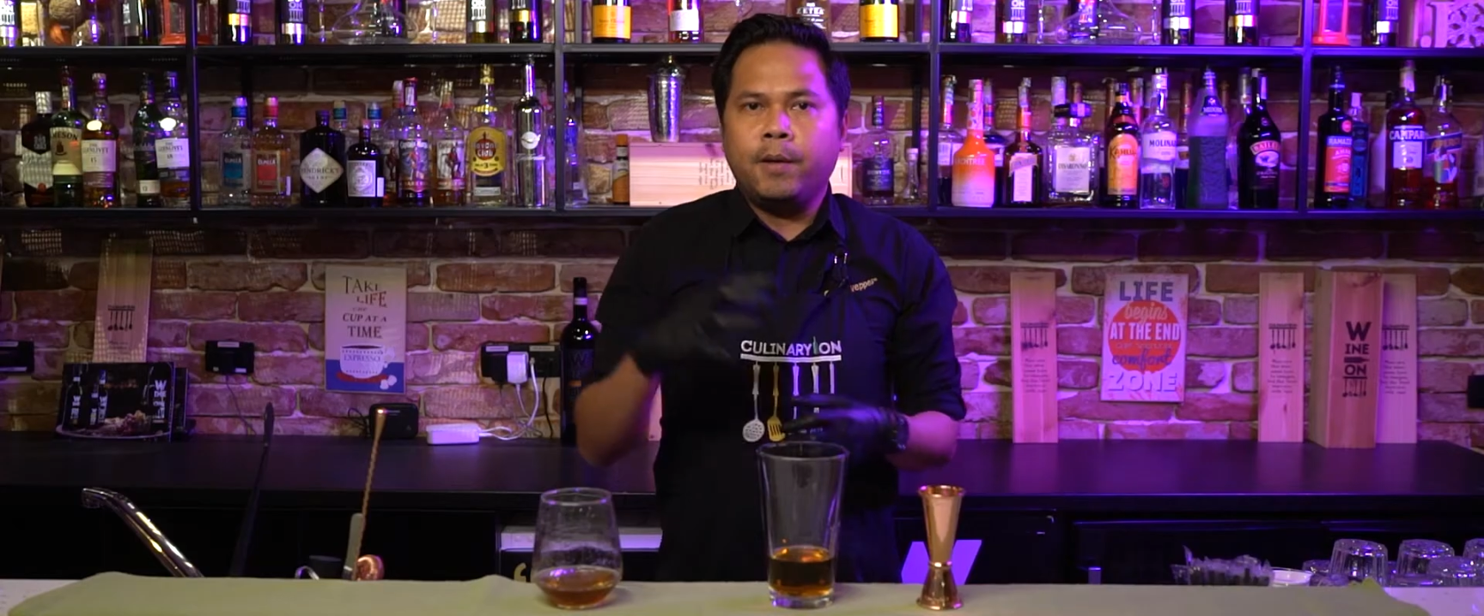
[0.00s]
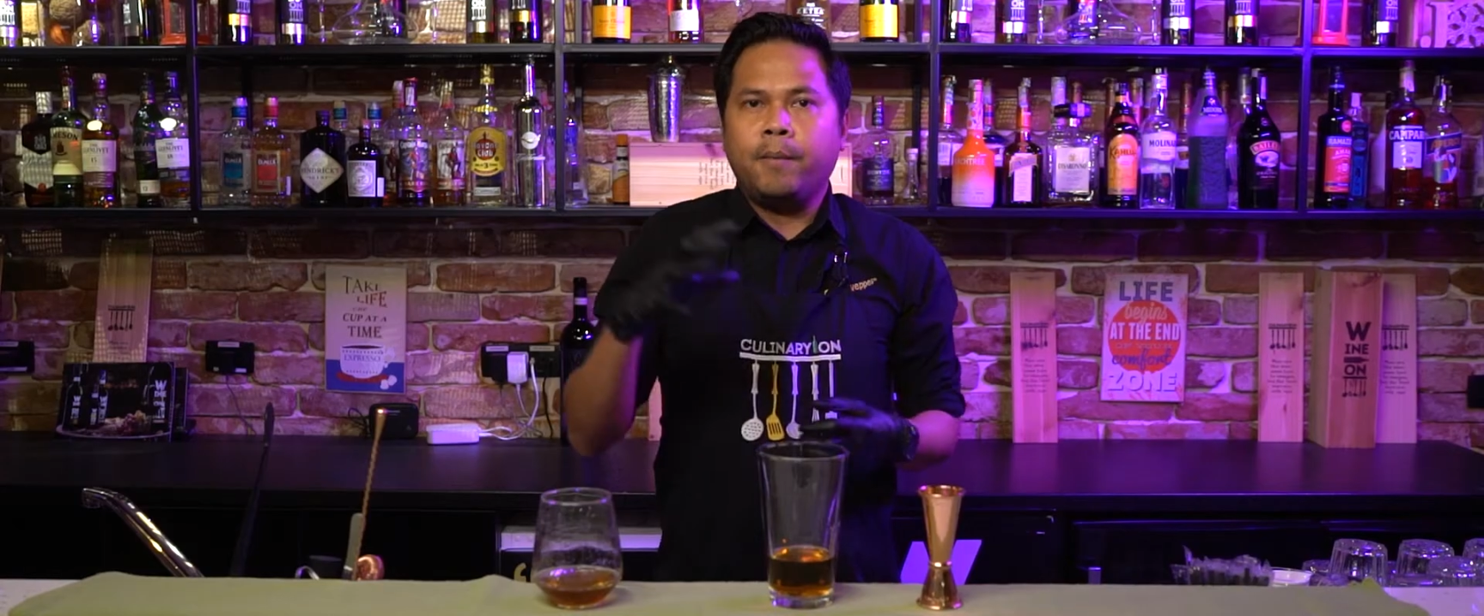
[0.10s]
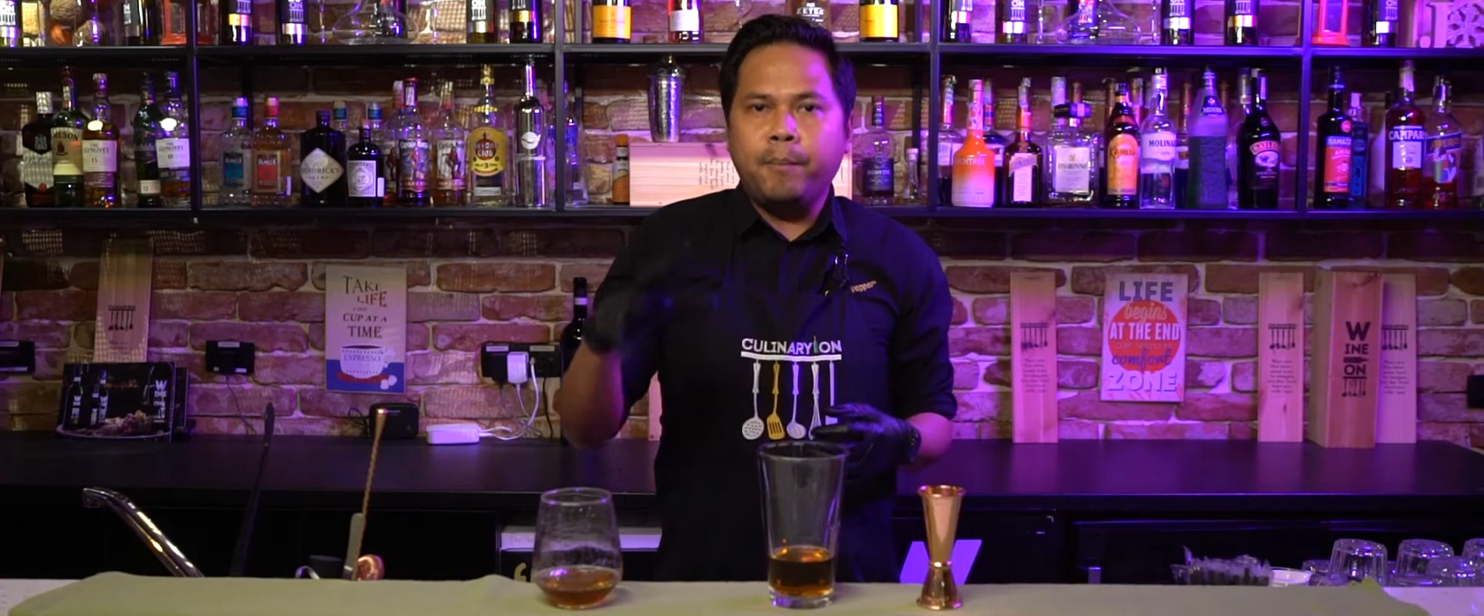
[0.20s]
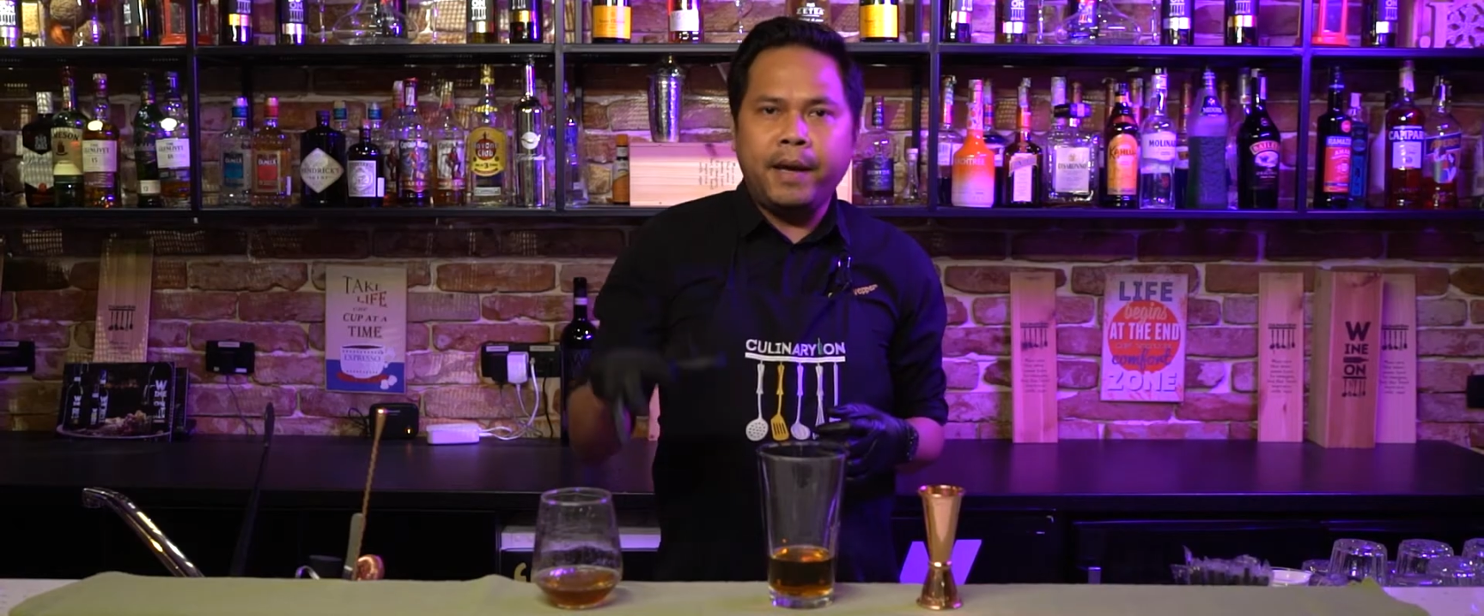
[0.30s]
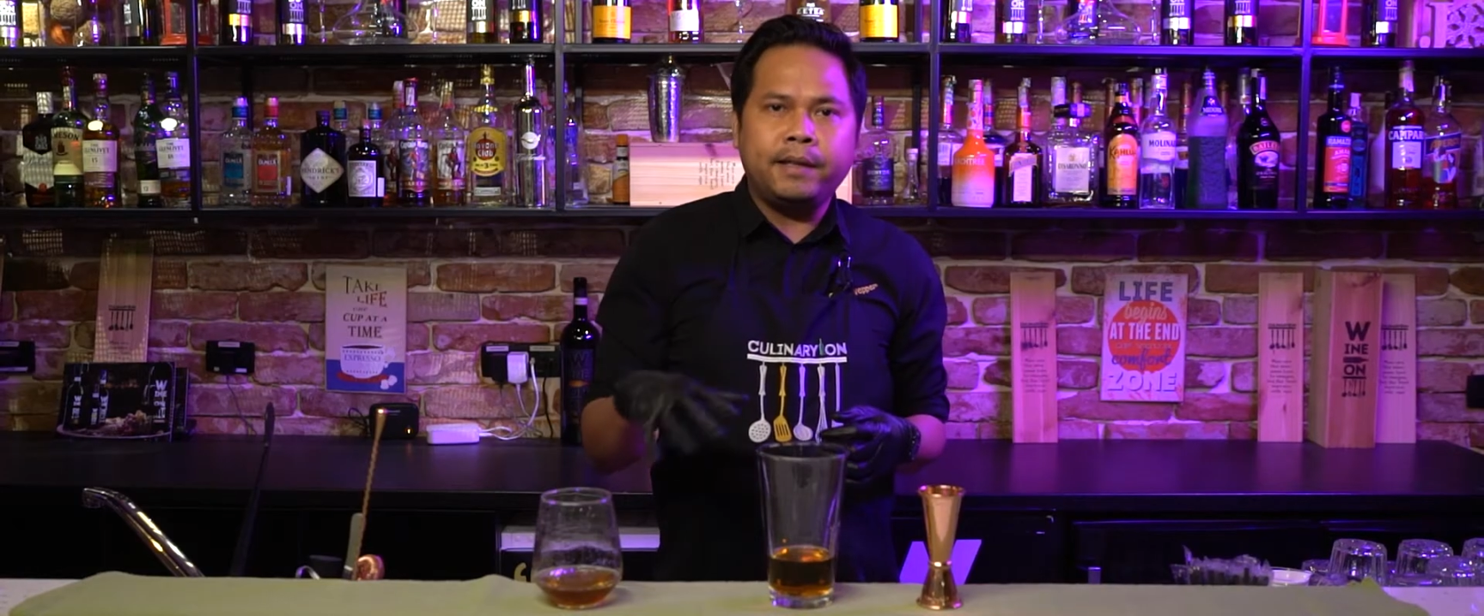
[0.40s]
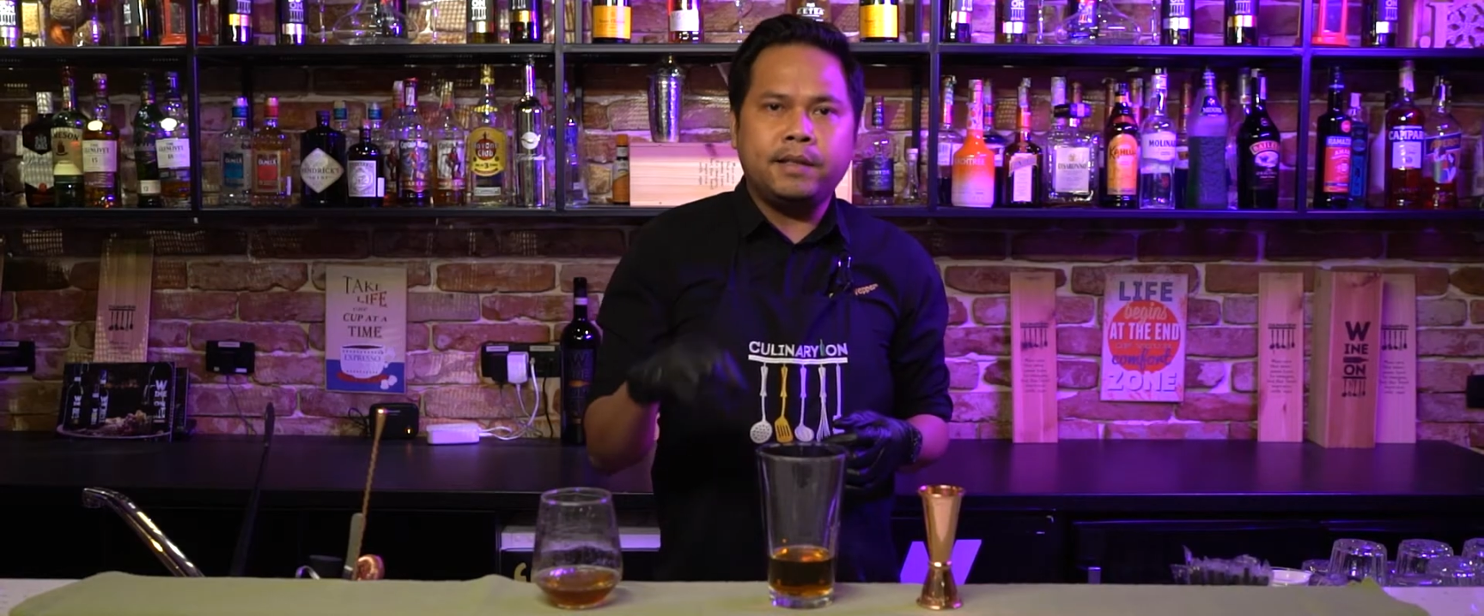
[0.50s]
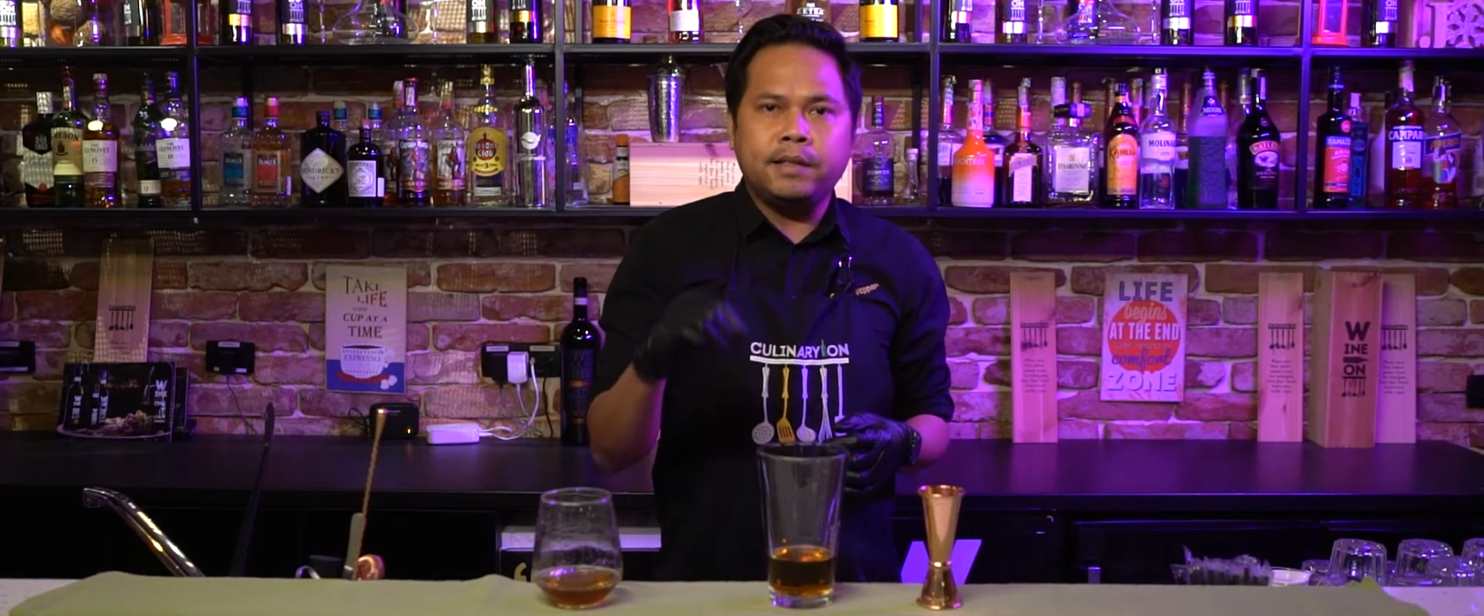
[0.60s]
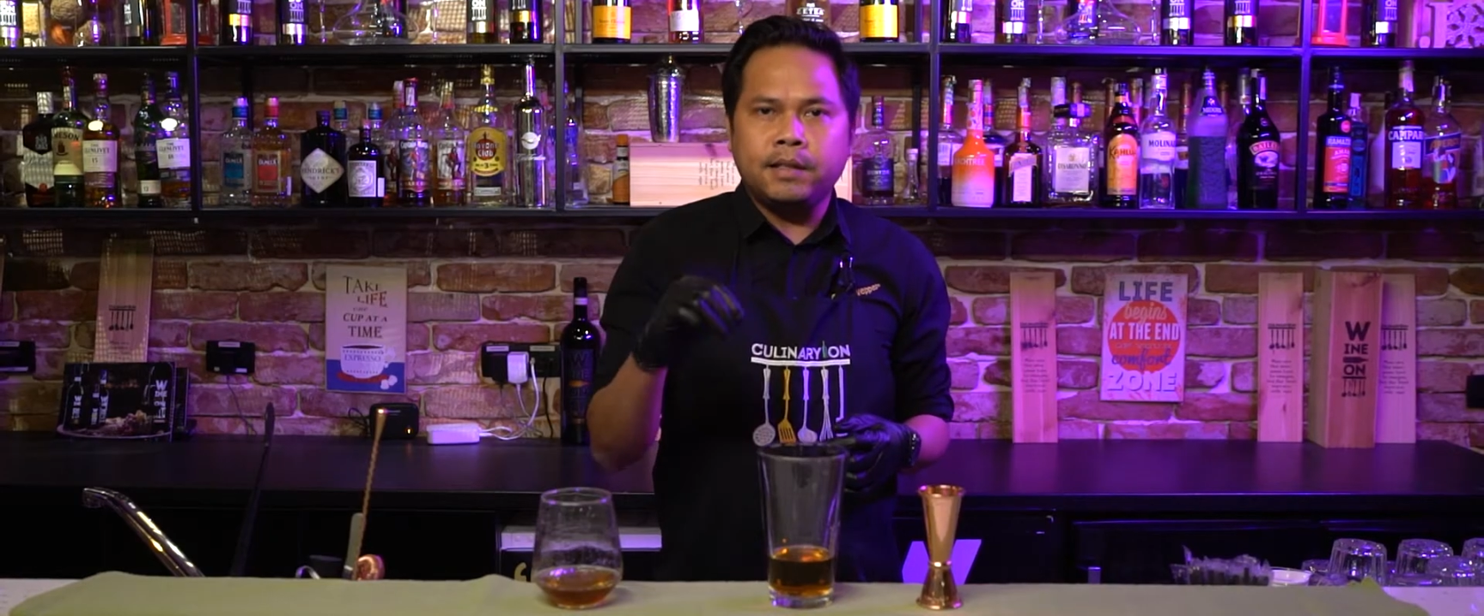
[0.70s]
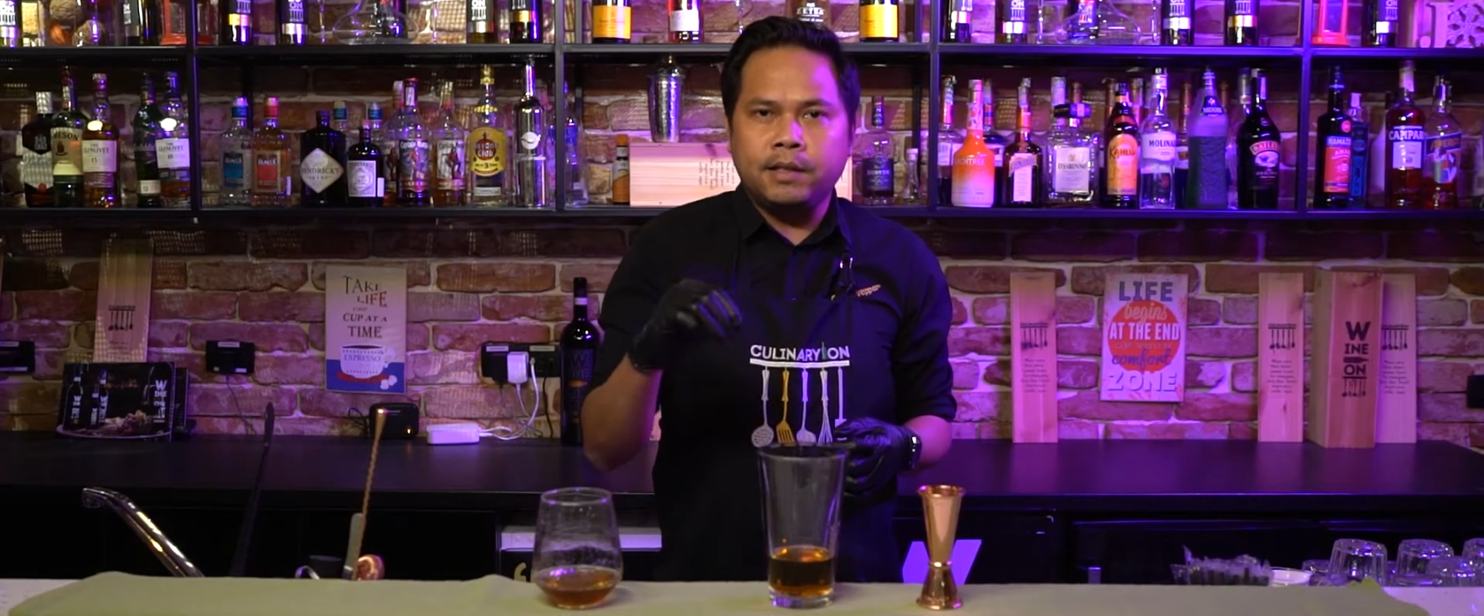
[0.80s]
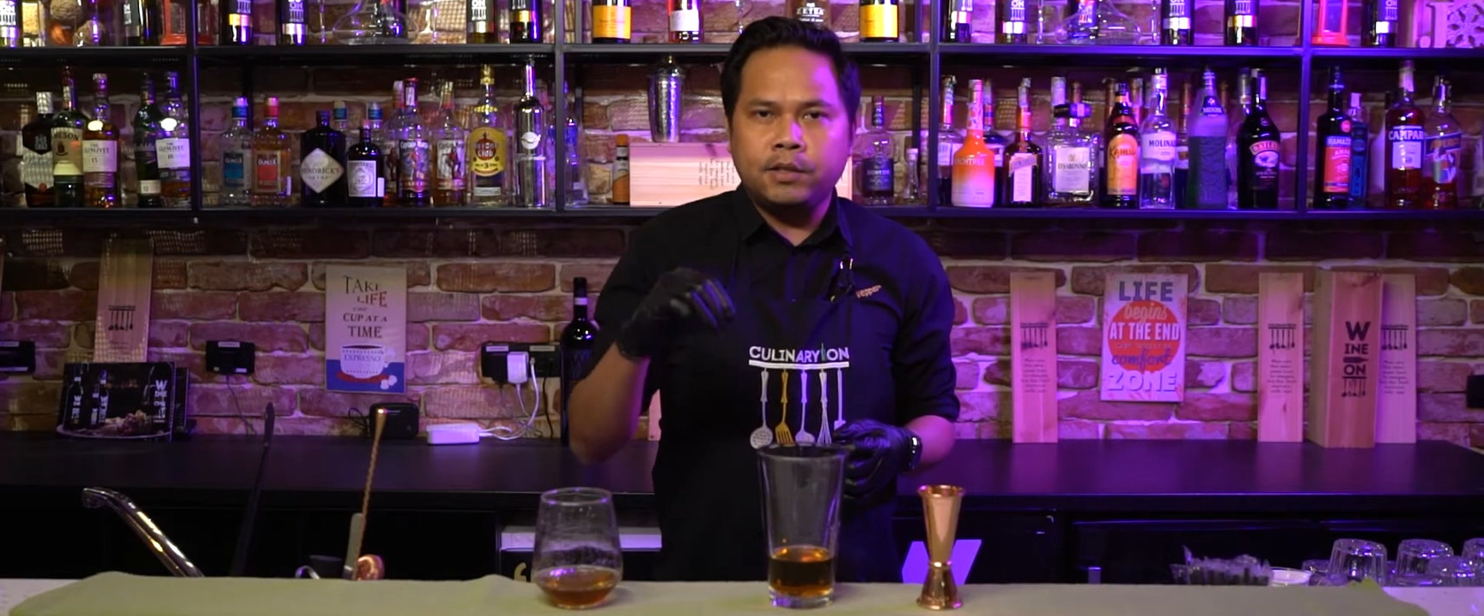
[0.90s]
make
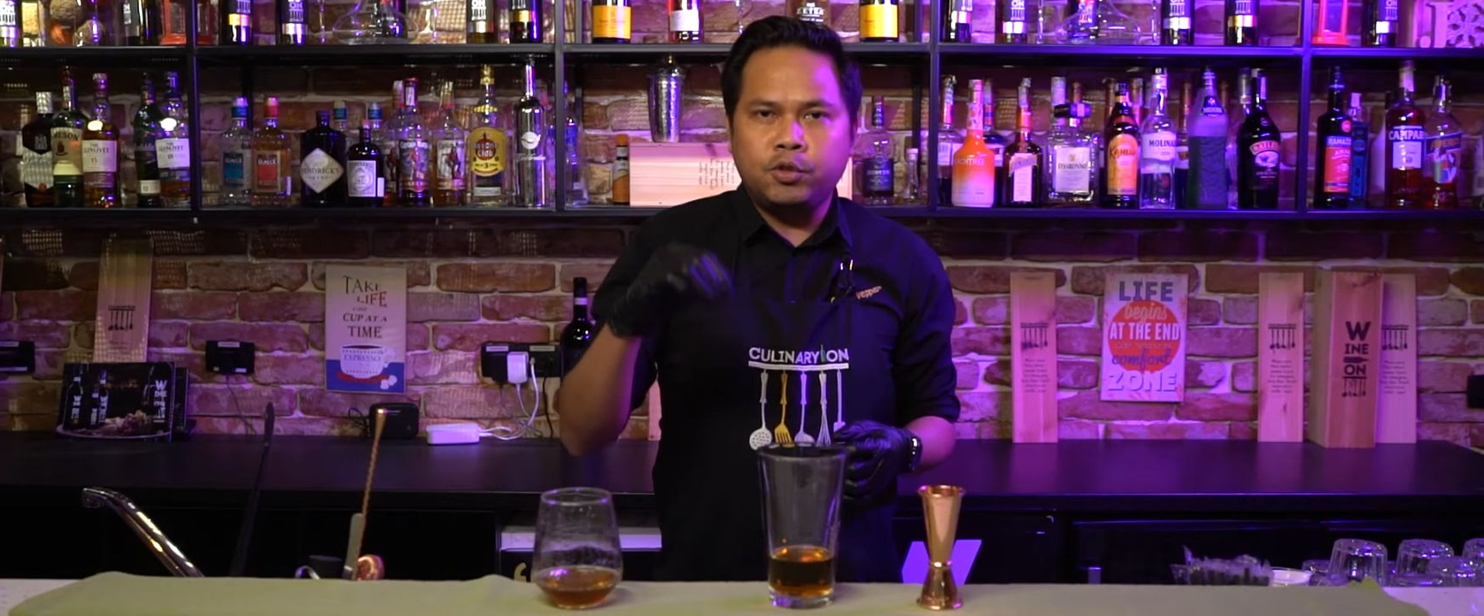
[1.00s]
the